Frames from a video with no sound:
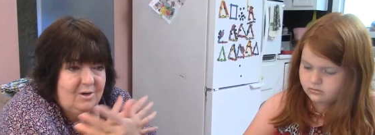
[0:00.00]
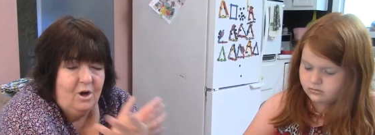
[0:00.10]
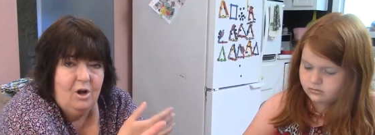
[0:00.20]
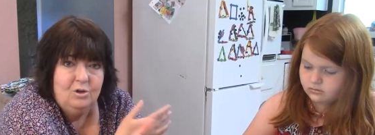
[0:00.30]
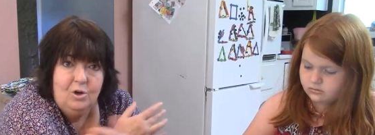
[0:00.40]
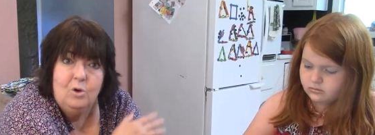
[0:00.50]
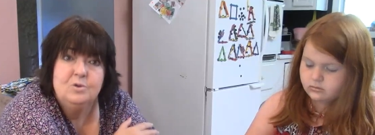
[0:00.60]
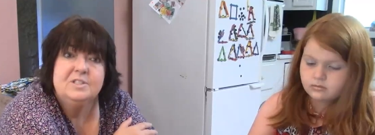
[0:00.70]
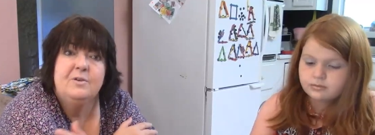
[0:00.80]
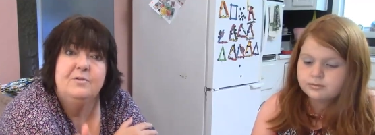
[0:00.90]
Speaker 1: it all
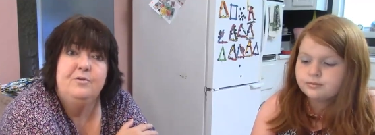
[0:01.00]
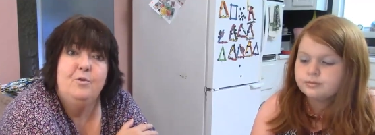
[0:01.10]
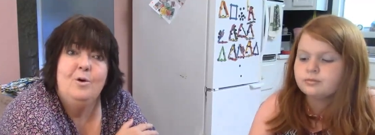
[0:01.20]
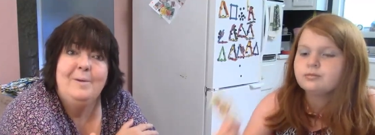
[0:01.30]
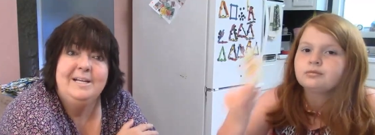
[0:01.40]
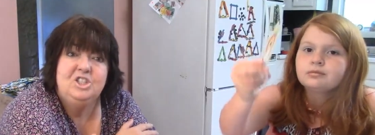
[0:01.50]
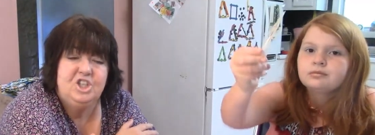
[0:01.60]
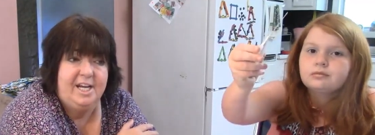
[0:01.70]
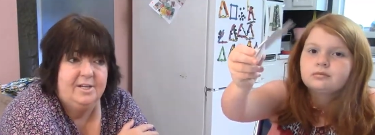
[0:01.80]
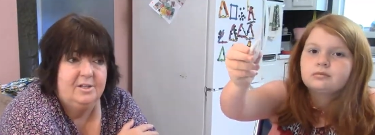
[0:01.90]
goes for my
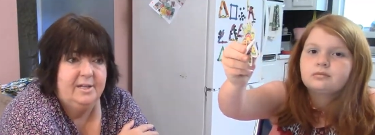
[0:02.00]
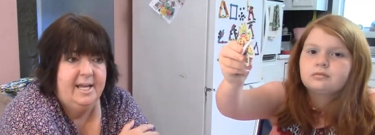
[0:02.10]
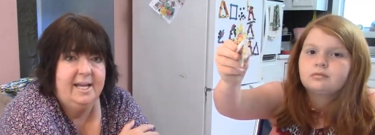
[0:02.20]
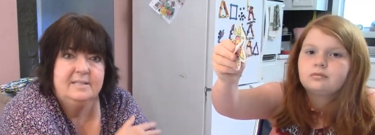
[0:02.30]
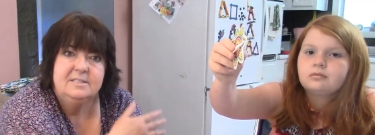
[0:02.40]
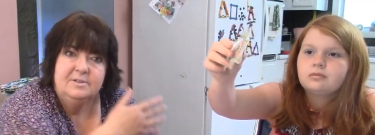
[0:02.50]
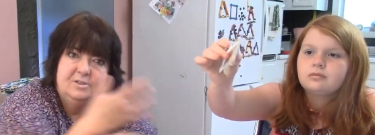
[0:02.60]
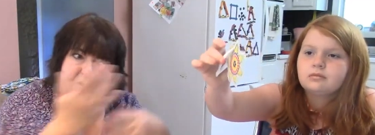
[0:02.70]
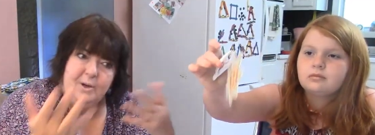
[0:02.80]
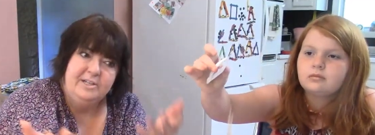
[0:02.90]
channel and
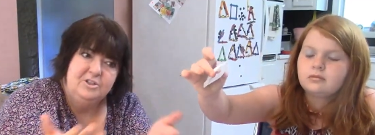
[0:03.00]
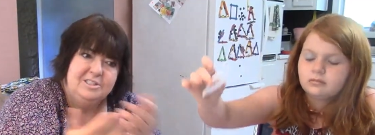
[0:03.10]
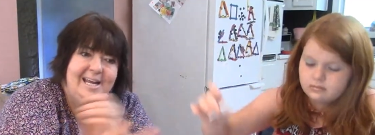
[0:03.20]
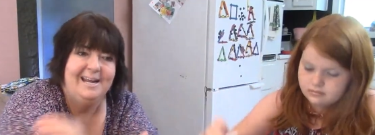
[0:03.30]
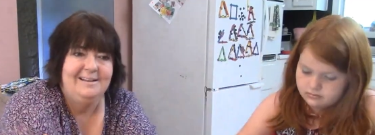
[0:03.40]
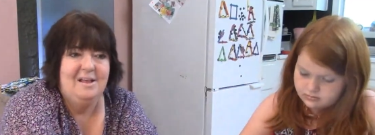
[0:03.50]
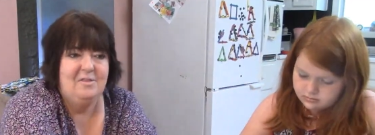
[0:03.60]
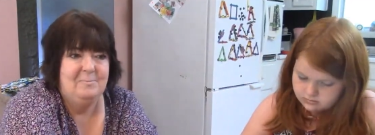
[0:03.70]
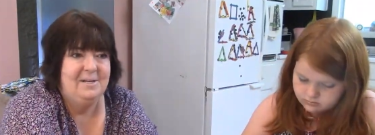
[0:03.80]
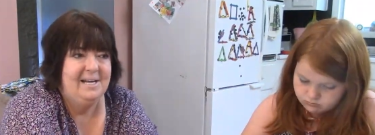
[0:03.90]
to entertain
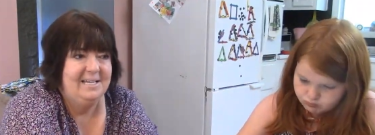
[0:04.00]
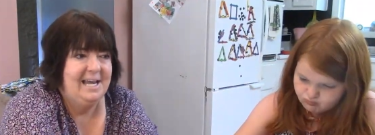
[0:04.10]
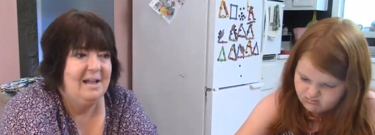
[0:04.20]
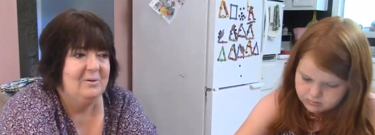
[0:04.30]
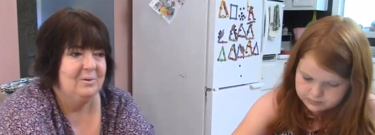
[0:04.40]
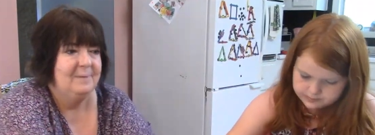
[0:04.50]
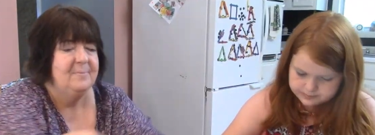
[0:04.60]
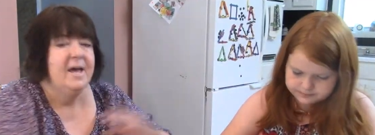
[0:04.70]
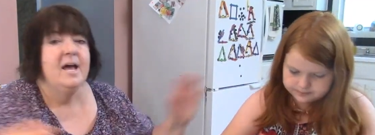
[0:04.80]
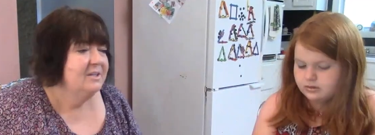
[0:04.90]
the Peanut Gallery.
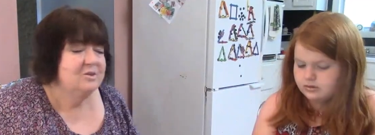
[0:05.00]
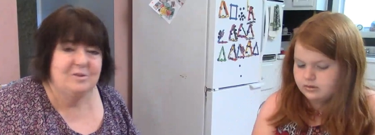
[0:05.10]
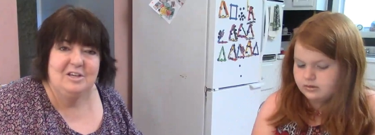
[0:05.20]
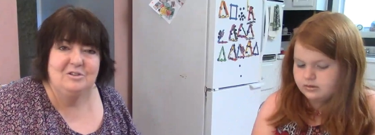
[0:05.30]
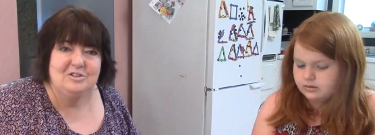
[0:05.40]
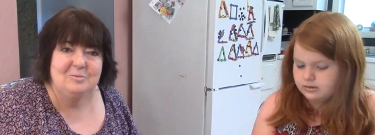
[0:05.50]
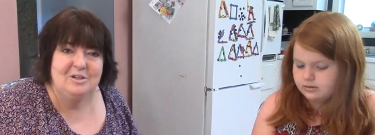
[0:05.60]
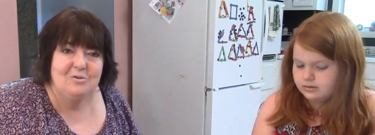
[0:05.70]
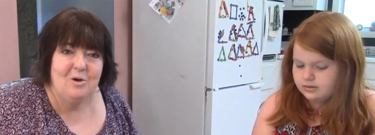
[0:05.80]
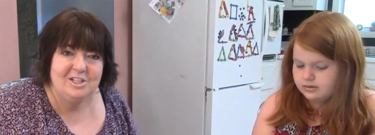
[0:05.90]
So thank you so
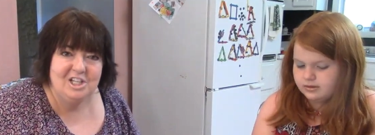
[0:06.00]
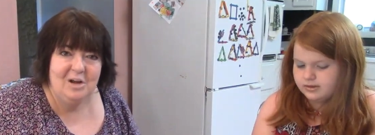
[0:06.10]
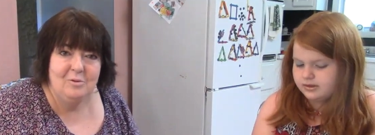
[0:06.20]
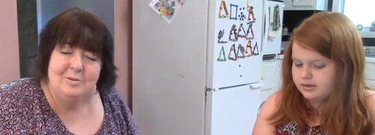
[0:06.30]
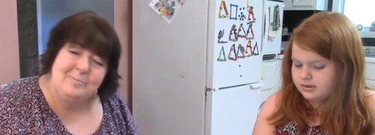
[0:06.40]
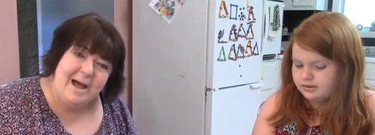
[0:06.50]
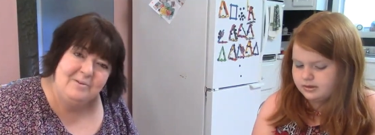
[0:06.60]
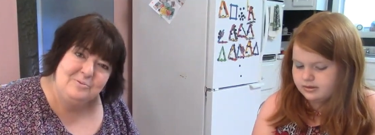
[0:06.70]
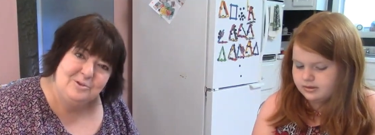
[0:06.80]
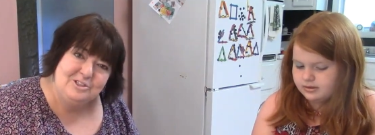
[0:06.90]
much for watching and we'll be
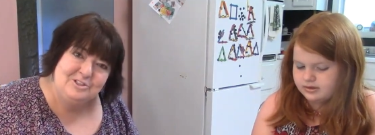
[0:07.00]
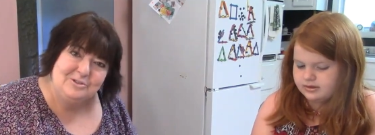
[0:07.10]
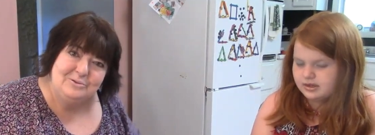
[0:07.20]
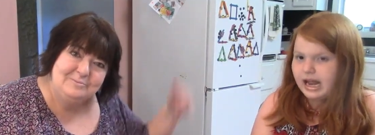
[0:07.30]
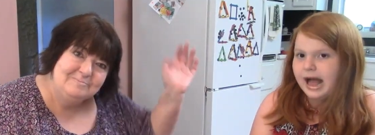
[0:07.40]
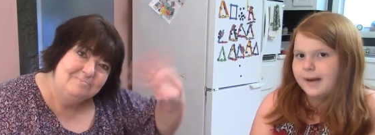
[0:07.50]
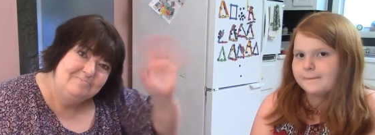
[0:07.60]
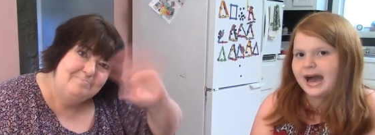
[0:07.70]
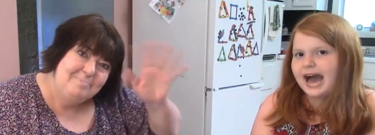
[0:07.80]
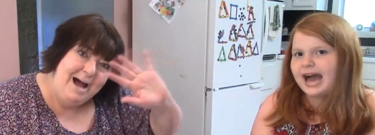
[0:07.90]
back with more soon.
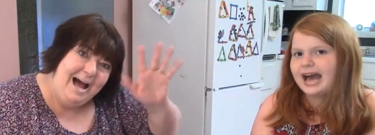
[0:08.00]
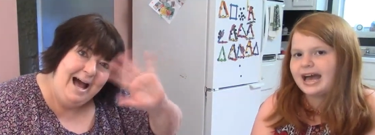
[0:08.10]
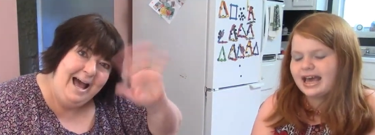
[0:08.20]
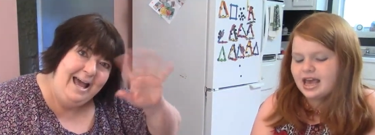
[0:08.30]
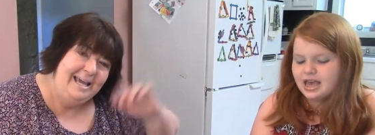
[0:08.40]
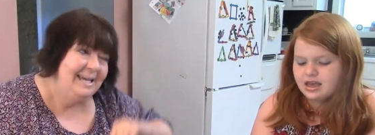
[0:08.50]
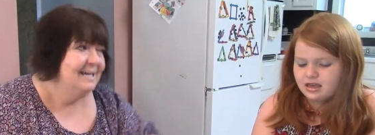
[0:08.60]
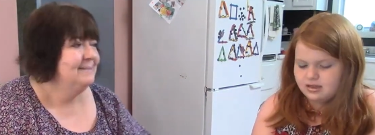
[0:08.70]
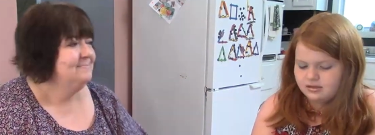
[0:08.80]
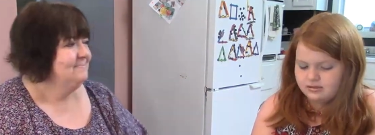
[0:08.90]
Bye! Bye.
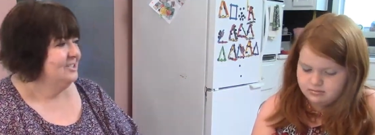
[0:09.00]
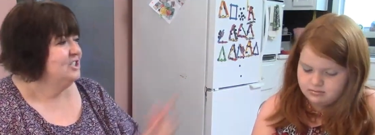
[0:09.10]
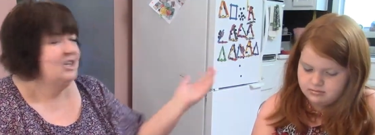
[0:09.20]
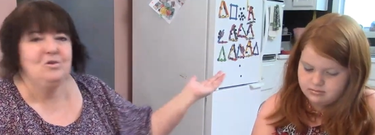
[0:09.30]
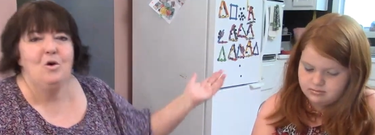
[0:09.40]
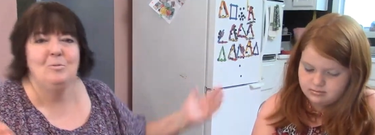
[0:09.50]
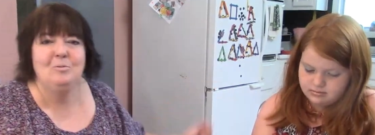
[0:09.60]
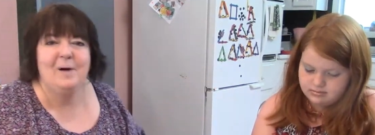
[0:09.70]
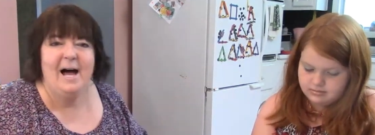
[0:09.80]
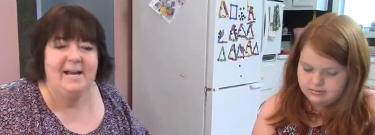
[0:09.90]
Just a
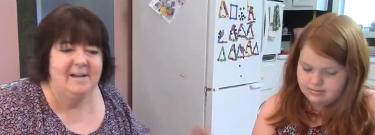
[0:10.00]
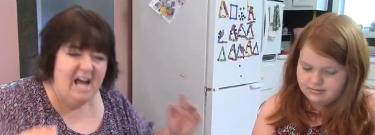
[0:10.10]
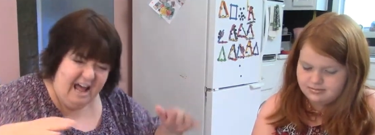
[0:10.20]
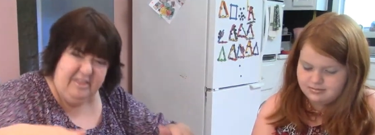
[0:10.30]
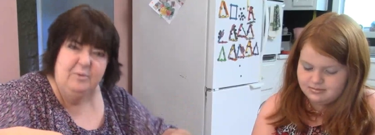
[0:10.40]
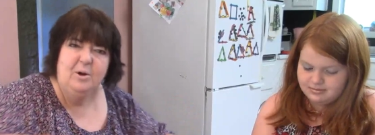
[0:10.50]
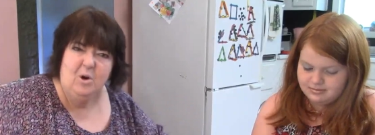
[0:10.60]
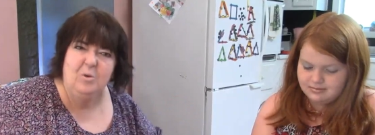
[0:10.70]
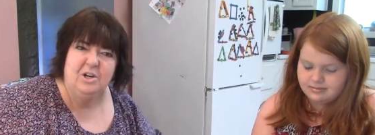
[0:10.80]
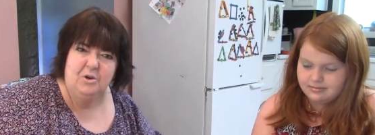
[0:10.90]
normal bye. I think we're
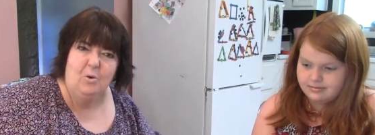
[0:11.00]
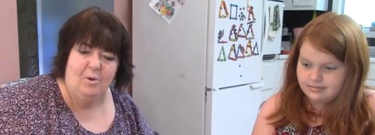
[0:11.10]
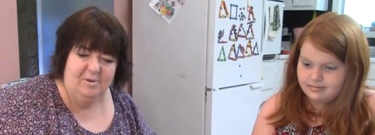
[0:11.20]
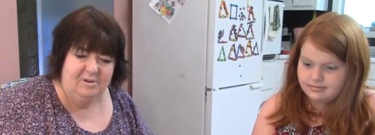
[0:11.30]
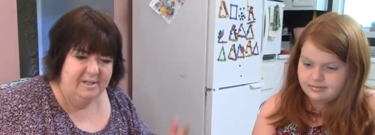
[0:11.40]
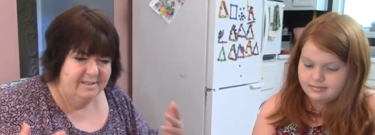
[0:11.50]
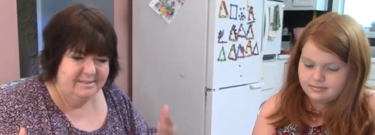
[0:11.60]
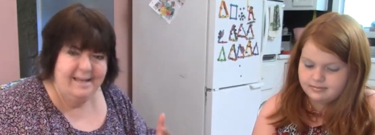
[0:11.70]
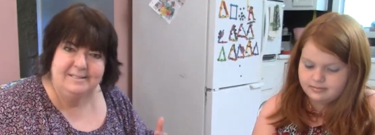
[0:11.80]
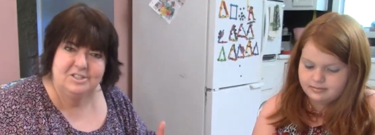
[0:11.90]
going to normal.
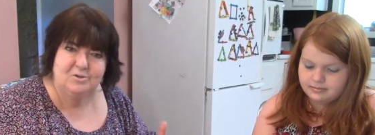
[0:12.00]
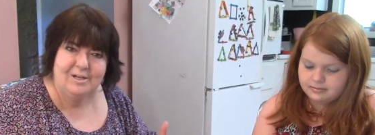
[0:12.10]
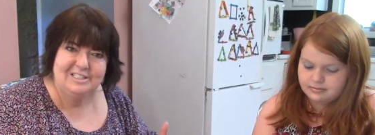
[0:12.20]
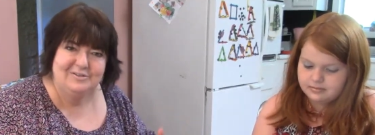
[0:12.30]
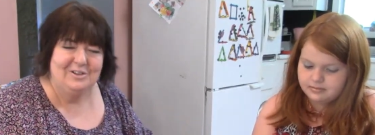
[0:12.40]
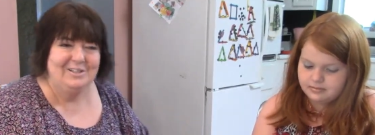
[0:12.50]
Less stressful.